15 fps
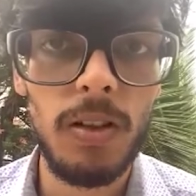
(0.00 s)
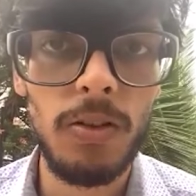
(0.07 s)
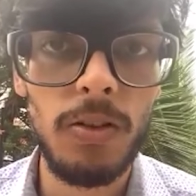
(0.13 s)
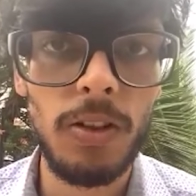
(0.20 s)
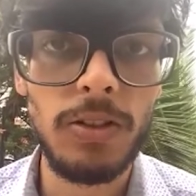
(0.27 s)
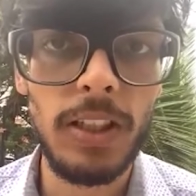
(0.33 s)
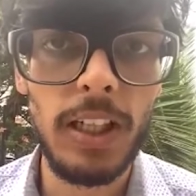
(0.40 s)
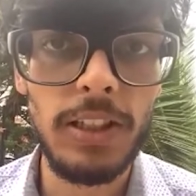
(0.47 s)

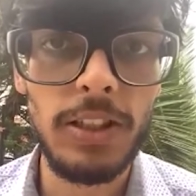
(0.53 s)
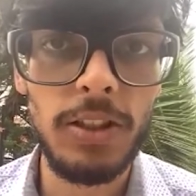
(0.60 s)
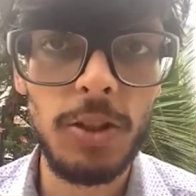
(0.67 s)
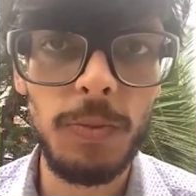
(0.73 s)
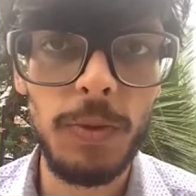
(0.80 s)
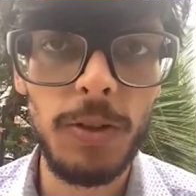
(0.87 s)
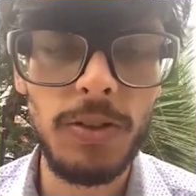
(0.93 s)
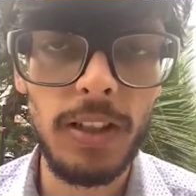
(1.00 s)

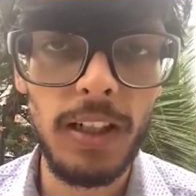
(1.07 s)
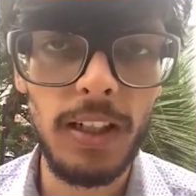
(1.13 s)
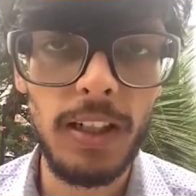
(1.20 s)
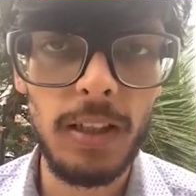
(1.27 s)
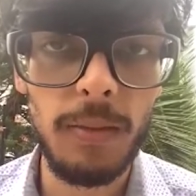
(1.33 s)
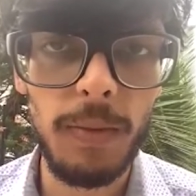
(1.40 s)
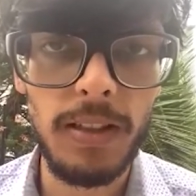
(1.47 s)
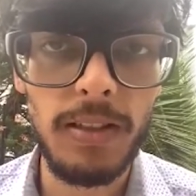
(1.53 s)
transactions per
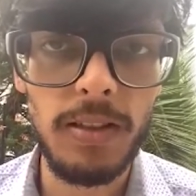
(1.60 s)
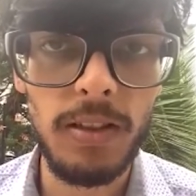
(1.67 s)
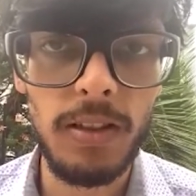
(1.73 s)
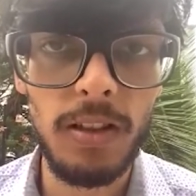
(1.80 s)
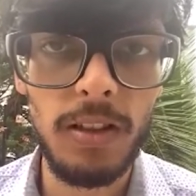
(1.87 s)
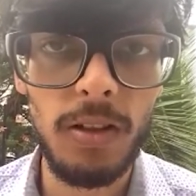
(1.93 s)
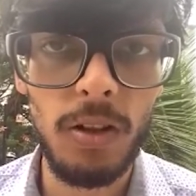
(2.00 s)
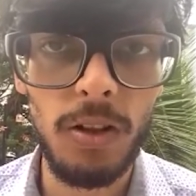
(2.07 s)
second
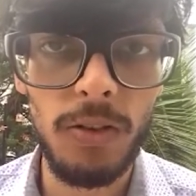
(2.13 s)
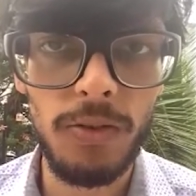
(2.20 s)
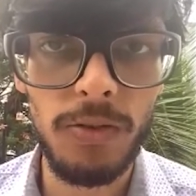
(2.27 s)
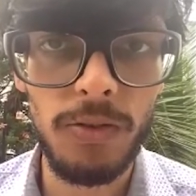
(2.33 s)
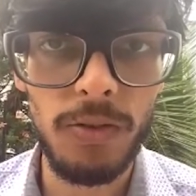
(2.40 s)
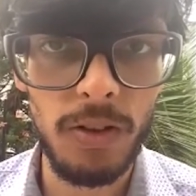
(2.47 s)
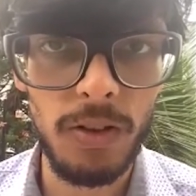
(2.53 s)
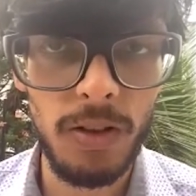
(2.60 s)
capacity of
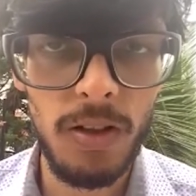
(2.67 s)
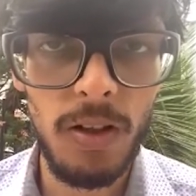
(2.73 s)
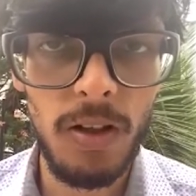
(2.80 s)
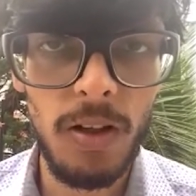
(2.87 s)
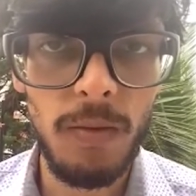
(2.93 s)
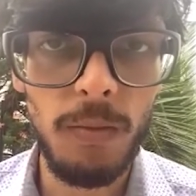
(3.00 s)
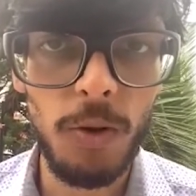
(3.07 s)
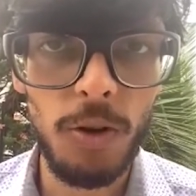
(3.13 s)

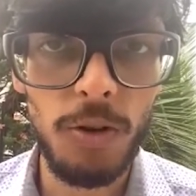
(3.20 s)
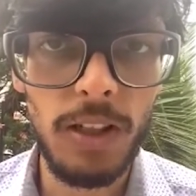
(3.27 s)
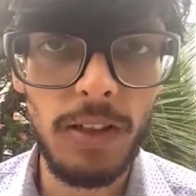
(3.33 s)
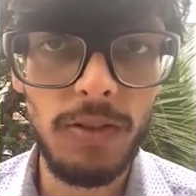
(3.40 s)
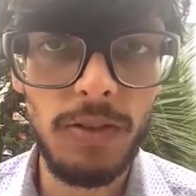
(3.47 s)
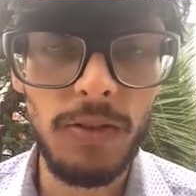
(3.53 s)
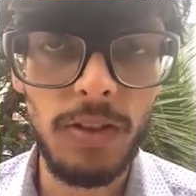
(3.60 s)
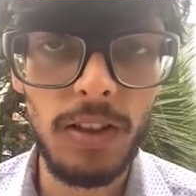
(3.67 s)
more than
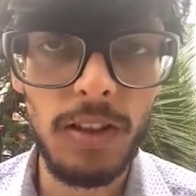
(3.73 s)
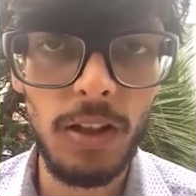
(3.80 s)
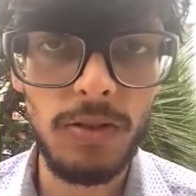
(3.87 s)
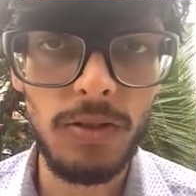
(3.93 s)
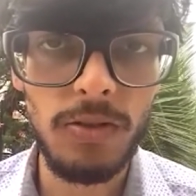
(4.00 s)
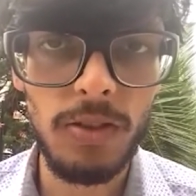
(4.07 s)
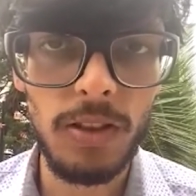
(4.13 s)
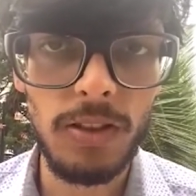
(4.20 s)

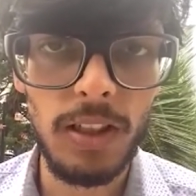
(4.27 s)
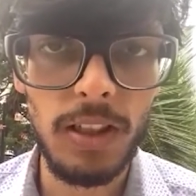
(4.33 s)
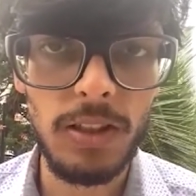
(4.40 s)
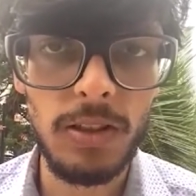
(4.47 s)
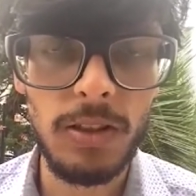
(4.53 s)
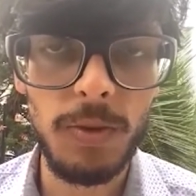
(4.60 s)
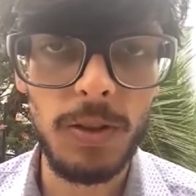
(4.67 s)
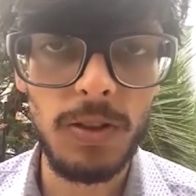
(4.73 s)
50,000
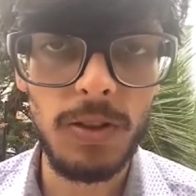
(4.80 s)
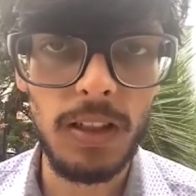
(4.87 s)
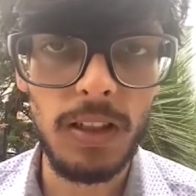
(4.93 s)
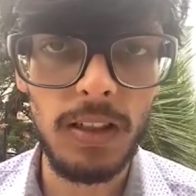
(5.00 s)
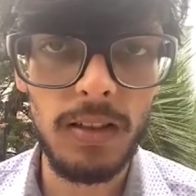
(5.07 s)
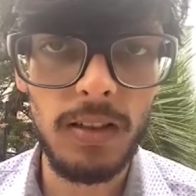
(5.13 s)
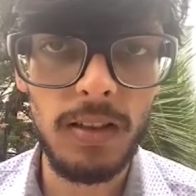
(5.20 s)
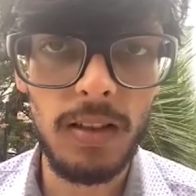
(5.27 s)
transactions per
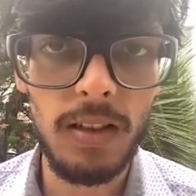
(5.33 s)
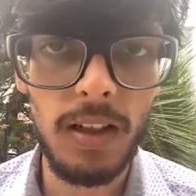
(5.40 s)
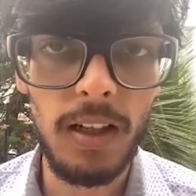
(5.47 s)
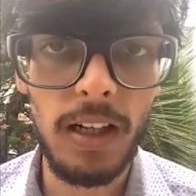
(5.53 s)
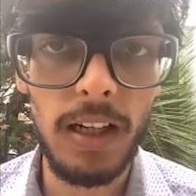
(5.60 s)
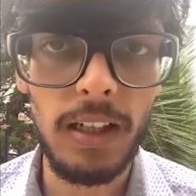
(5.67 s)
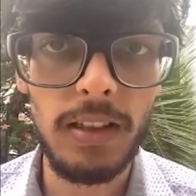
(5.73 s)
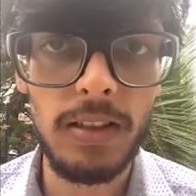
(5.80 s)
second
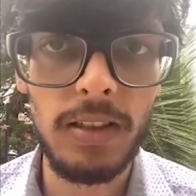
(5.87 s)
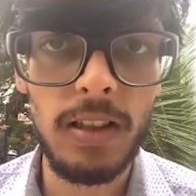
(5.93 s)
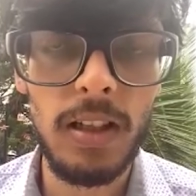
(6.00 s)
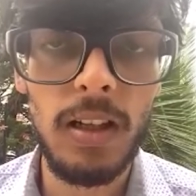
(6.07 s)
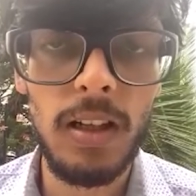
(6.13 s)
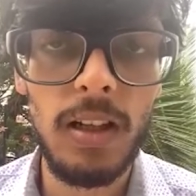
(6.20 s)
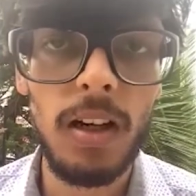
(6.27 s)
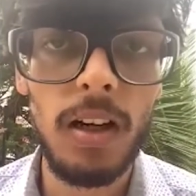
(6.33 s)
at
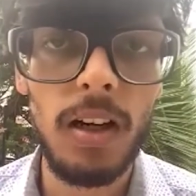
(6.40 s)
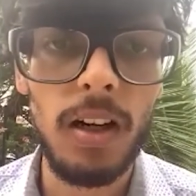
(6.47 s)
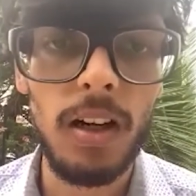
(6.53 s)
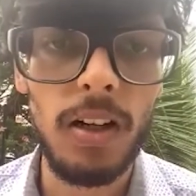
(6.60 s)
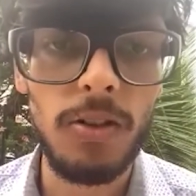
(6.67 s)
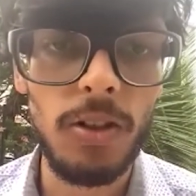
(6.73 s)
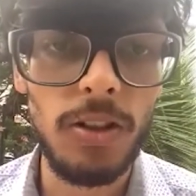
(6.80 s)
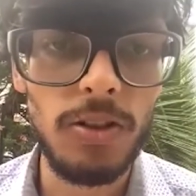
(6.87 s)

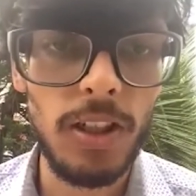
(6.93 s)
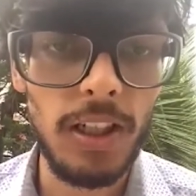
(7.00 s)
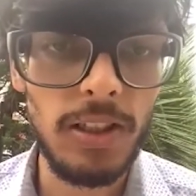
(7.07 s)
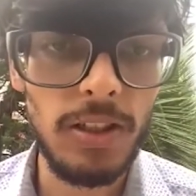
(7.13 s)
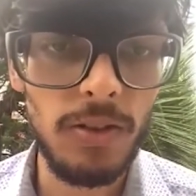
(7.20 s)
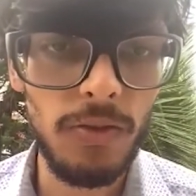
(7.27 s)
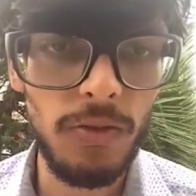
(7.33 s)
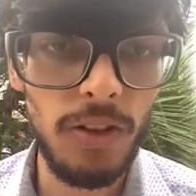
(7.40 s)
a
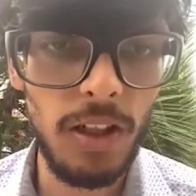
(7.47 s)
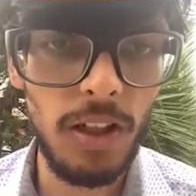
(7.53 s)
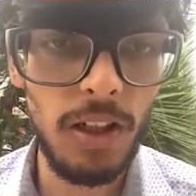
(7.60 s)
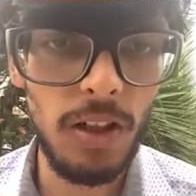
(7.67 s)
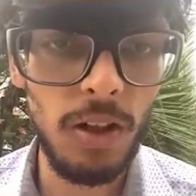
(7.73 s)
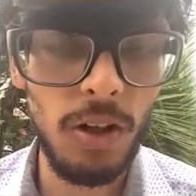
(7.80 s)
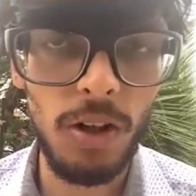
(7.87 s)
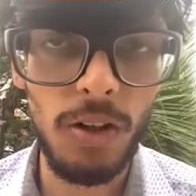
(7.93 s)
transaction
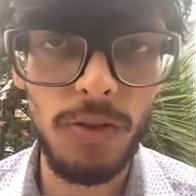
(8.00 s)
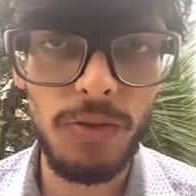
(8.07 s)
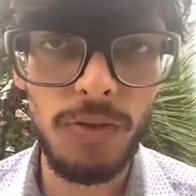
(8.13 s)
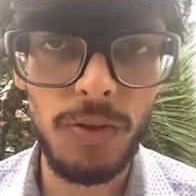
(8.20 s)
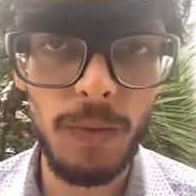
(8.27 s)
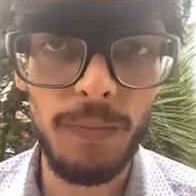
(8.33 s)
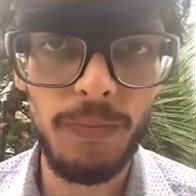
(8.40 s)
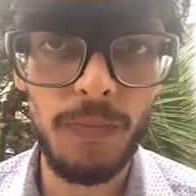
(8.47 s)
fee of
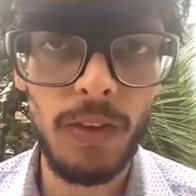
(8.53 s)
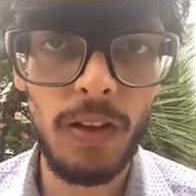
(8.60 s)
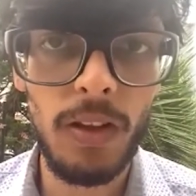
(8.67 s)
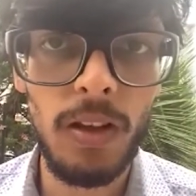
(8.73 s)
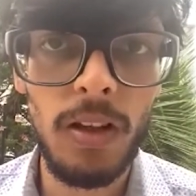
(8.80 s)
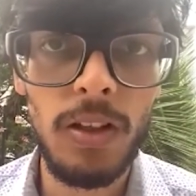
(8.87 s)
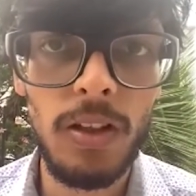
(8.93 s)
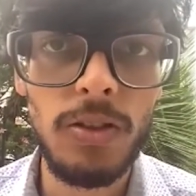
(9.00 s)

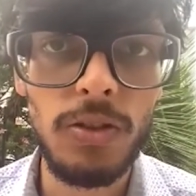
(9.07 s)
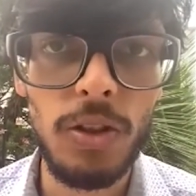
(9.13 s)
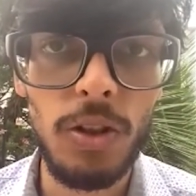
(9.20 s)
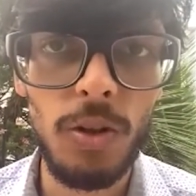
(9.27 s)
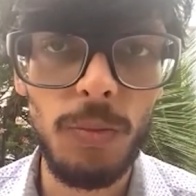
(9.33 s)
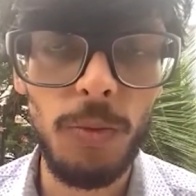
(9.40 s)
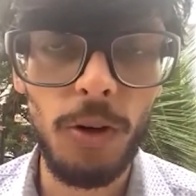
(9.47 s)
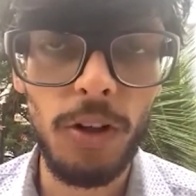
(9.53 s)

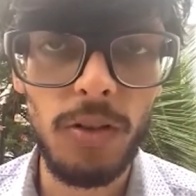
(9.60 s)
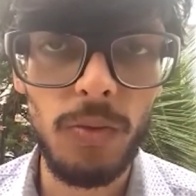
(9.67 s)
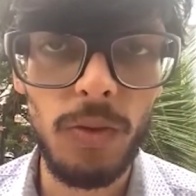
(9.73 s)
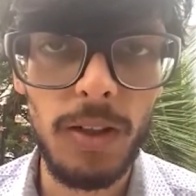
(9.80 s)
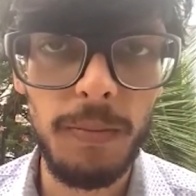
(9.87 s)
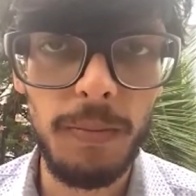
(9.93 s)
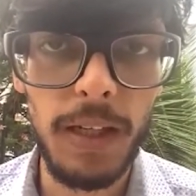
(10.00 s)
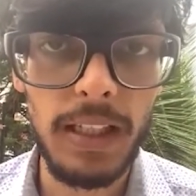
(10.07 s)

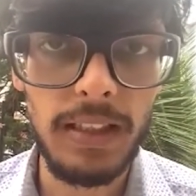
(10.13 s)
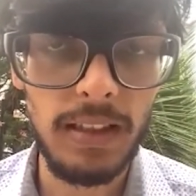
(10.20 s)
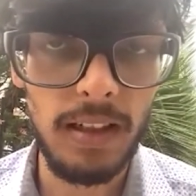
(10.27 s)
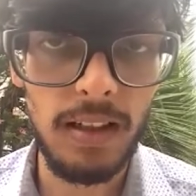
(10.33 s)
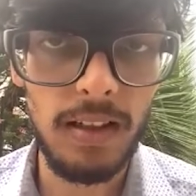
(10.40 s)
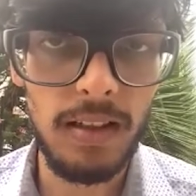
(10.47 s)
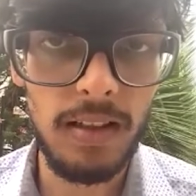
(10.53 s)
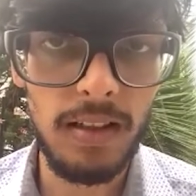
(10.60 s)
0.1 paisa.
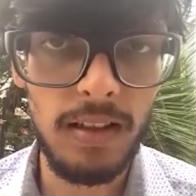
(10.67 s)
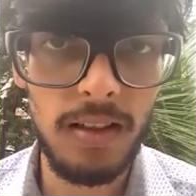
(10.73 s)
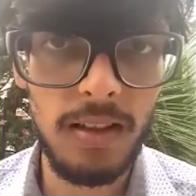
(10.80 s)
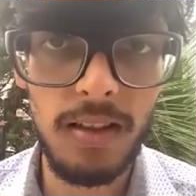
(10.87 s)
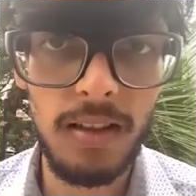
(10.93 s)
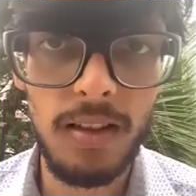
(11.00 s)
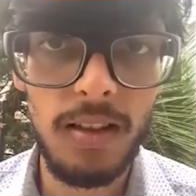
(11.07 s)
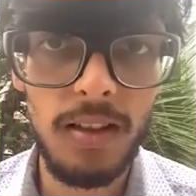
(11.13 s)

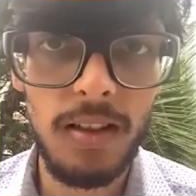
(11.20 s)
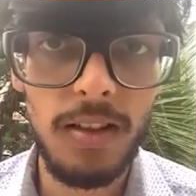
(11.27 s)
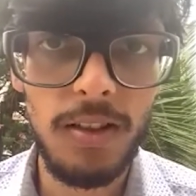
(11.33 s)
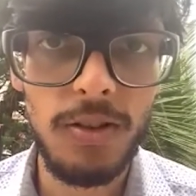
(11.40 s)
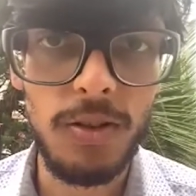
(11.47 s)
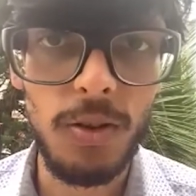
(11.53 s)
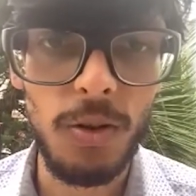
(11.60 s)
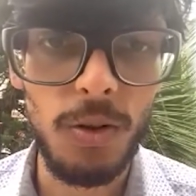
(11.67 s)

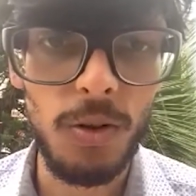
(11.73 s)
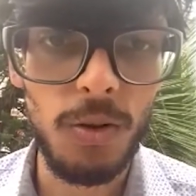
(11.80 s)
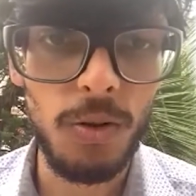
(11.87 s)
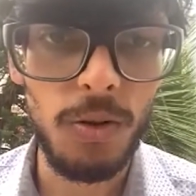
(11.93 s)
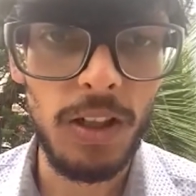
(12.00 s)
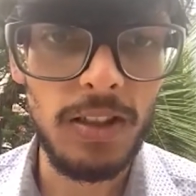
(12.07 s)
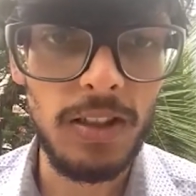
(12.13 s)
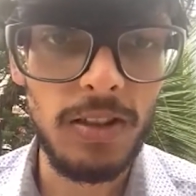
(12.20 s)
So
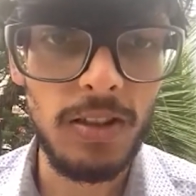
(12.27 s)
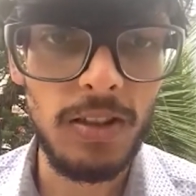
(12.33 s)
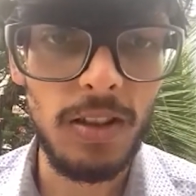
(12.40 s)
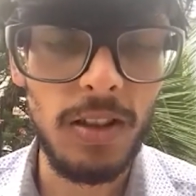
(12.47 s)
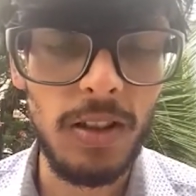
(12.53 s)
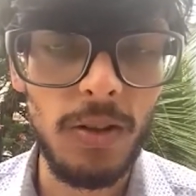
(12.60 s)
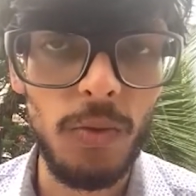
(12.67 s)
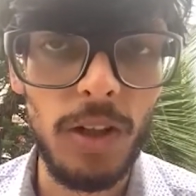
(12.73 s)
it's
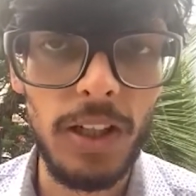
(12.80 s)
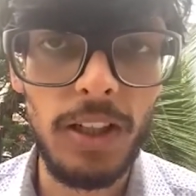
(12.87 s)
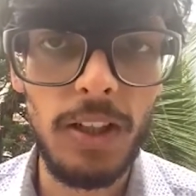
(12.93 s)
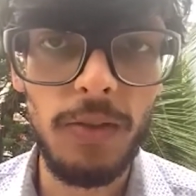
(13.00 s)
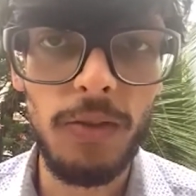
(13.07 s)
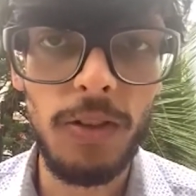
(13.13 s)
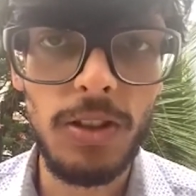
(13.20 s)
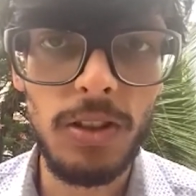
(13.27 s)
very
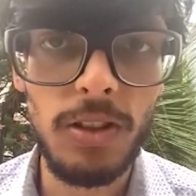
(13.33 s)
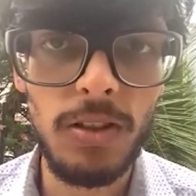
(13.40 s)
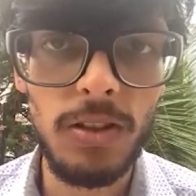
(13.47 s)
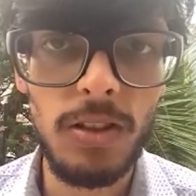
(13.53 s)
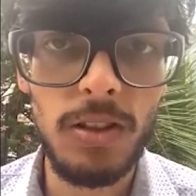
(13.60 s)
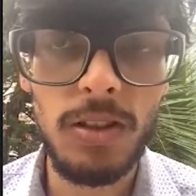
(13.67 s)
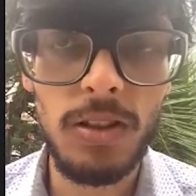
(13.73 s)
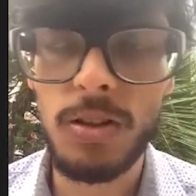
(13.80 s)
efficient
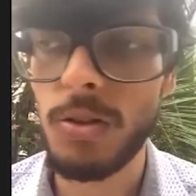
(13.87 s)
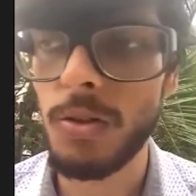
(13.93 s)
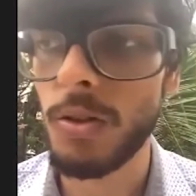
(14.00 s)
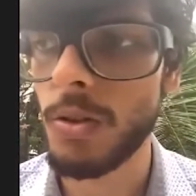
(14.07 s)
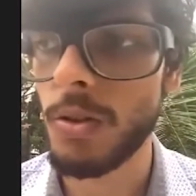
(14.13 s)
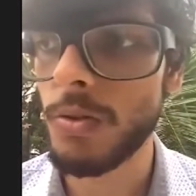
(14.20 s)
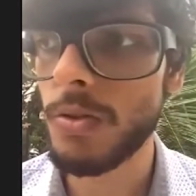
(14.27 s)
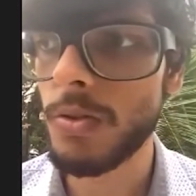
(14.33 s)
to
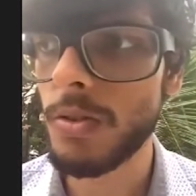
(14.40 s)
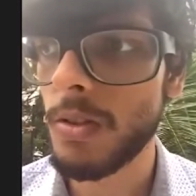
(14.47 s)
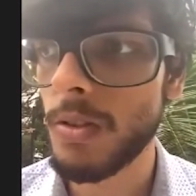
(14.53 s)
use.